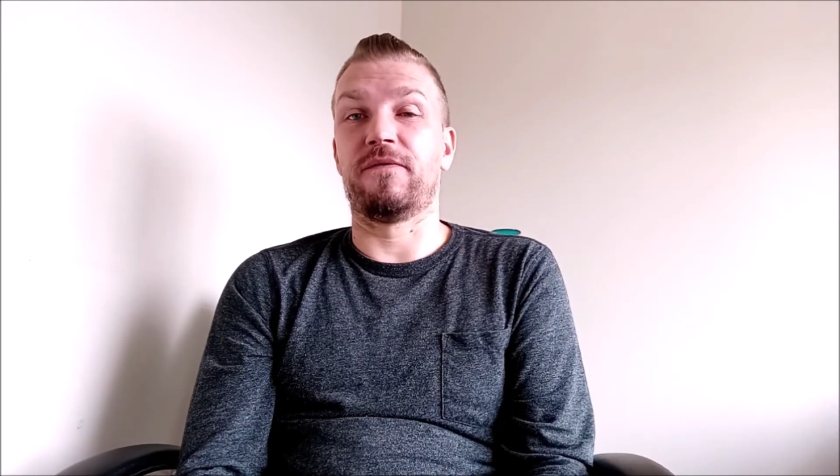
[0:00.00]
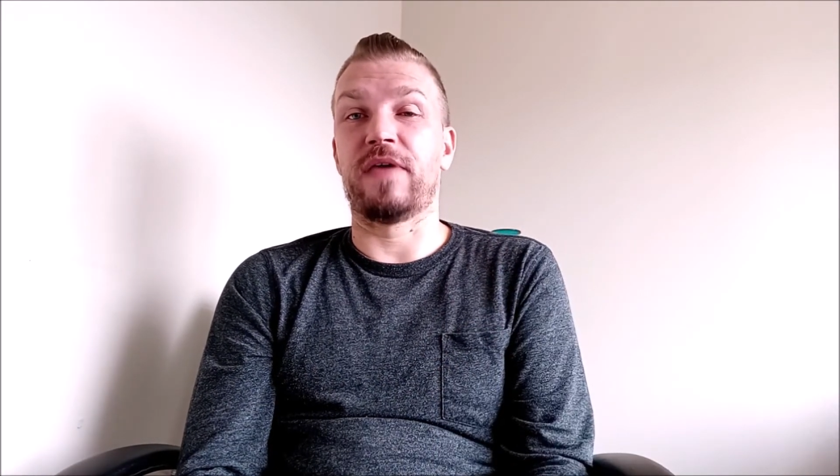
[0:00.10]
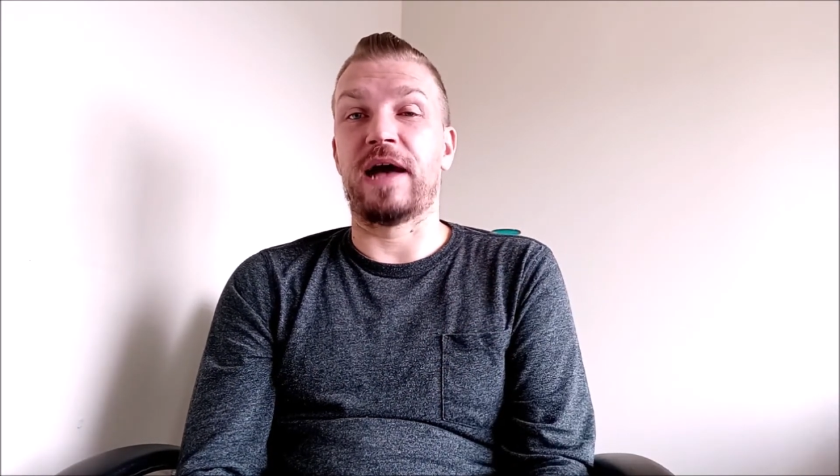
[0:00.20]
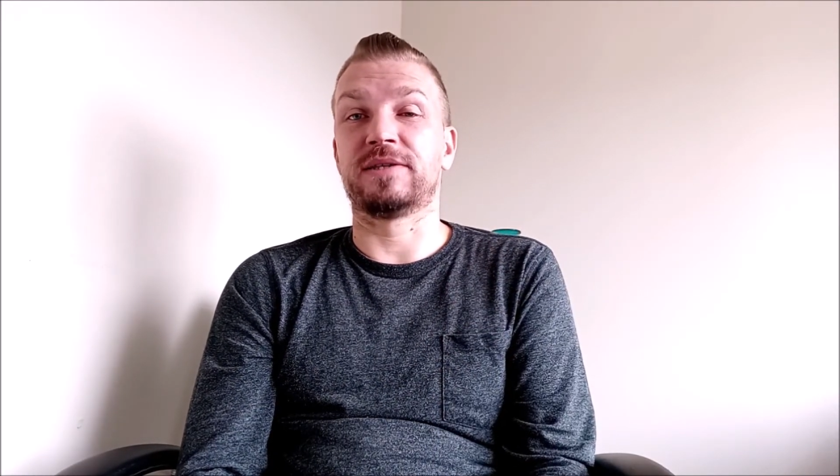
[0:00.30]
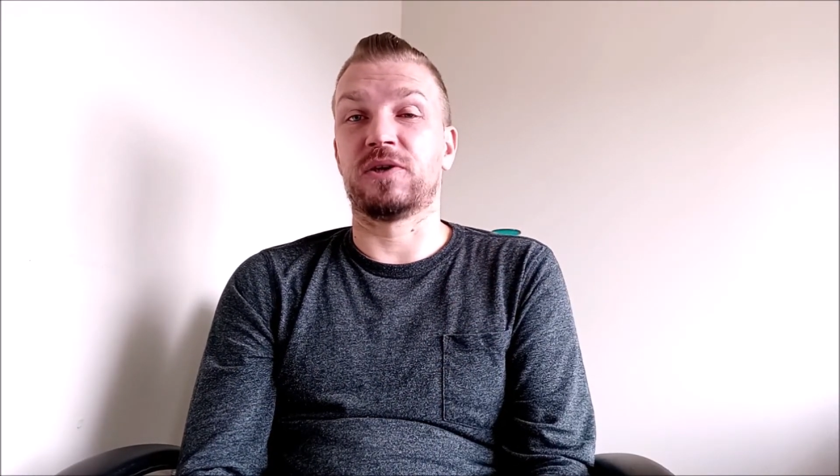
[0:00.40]
of
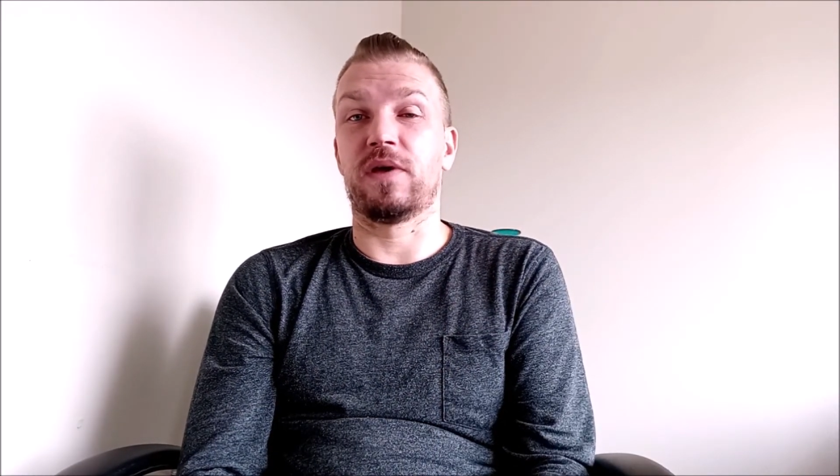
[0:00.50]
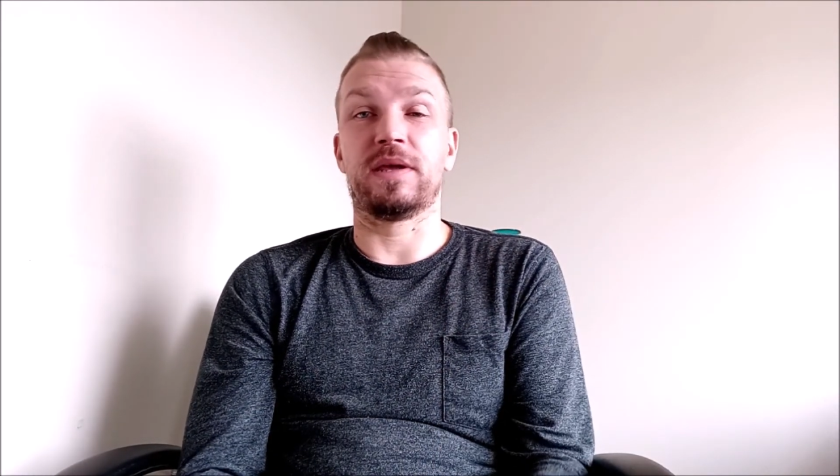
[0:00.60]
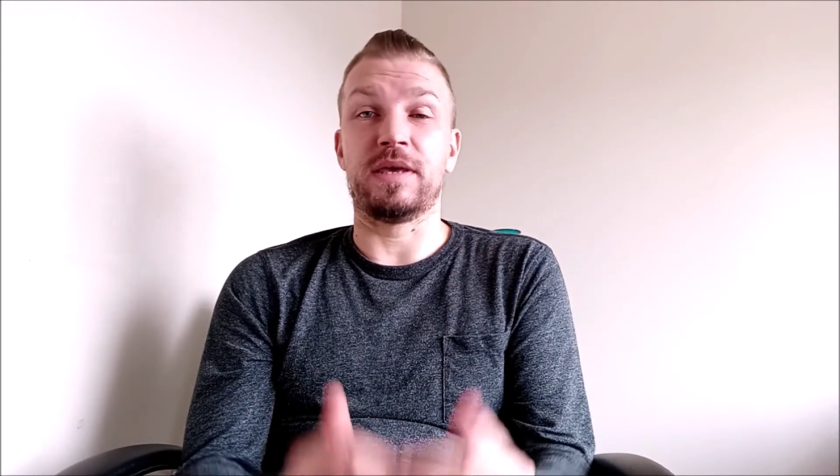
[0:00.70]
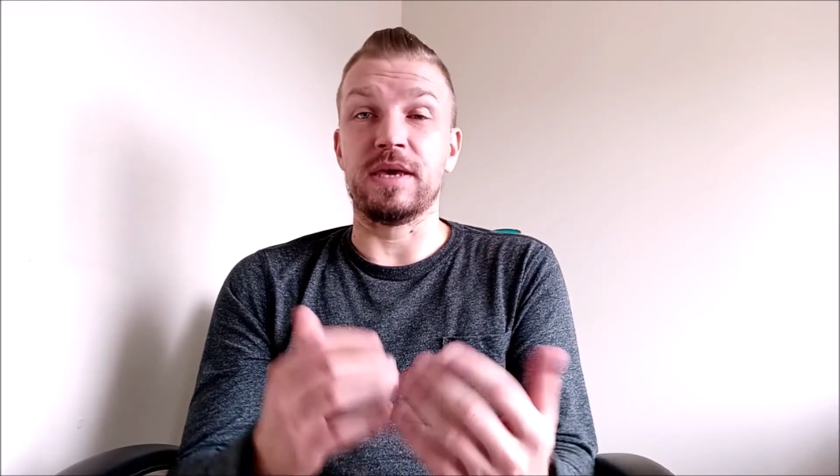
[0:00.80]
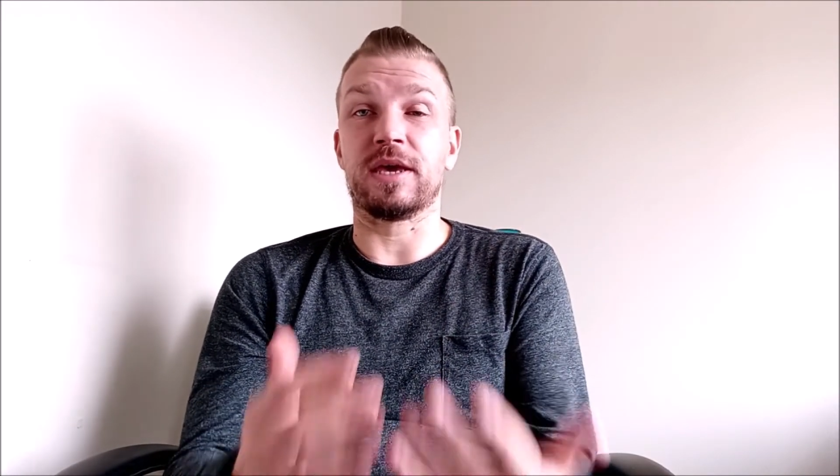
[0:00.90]
that so
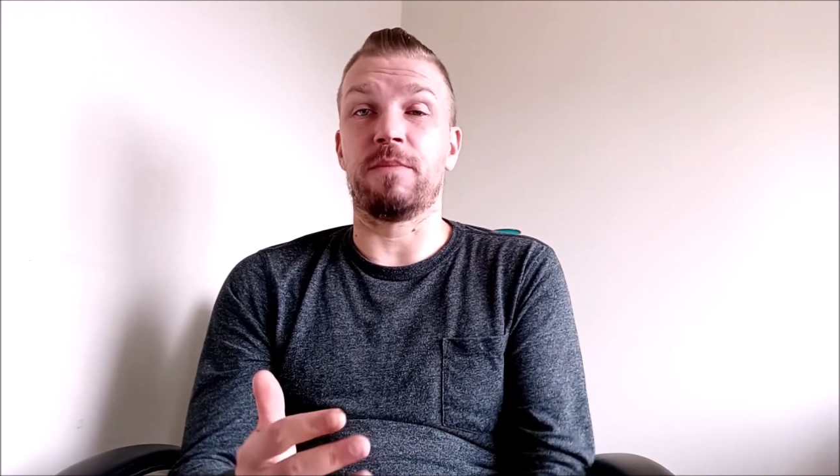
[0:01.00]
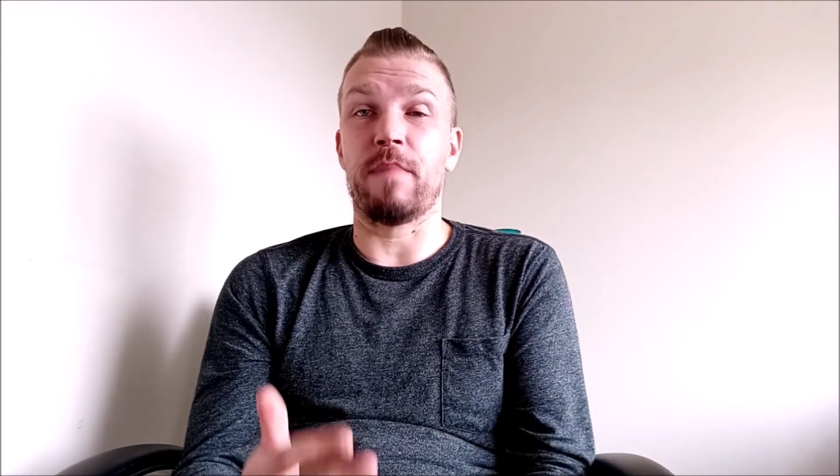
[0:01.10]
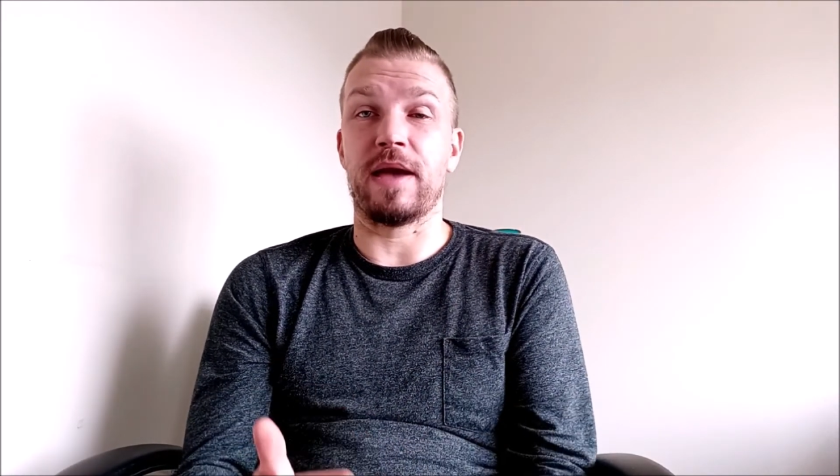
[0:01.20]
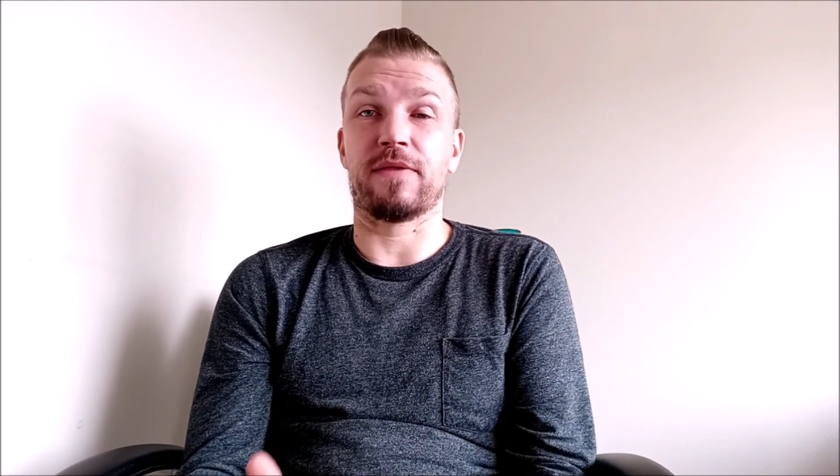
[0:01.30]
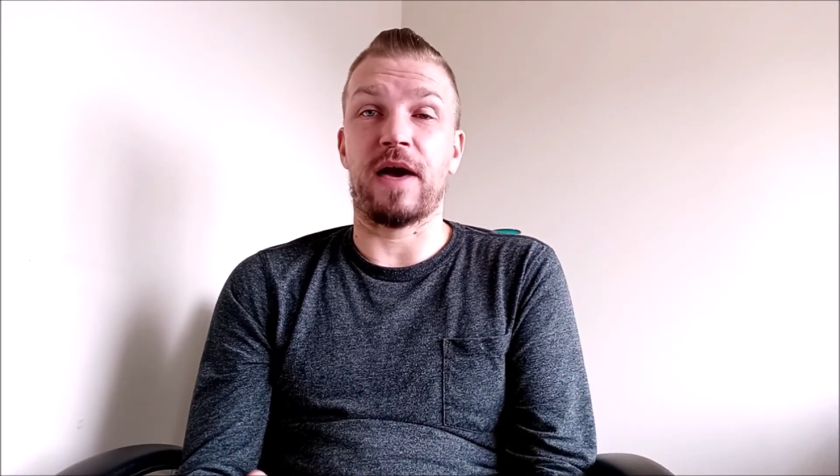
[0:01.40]
that he can make